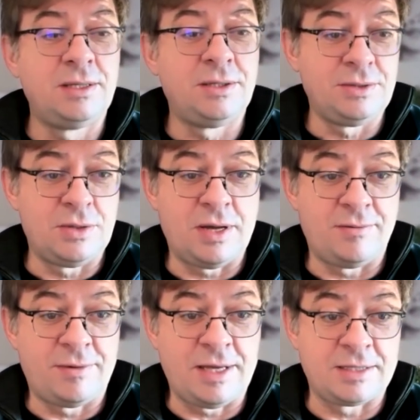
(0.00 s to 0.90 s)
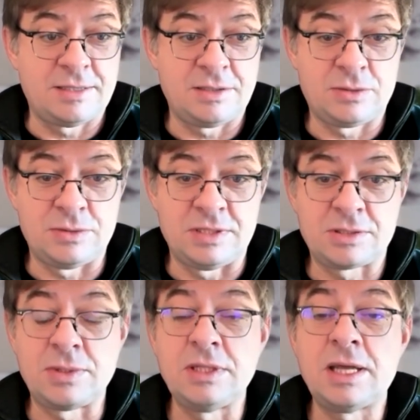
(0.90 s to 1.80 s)
you have access to the
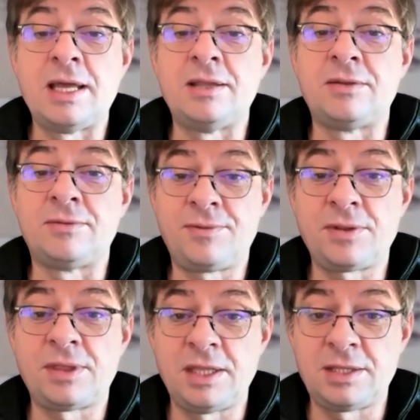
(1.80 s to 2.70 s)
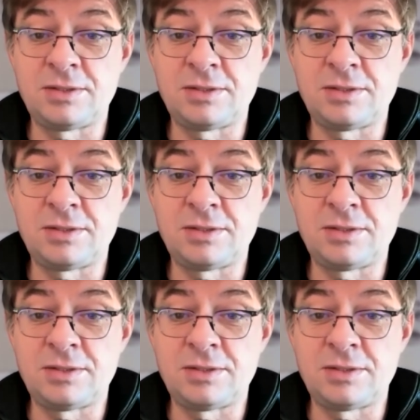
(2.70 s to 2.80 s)
screen, and the first thing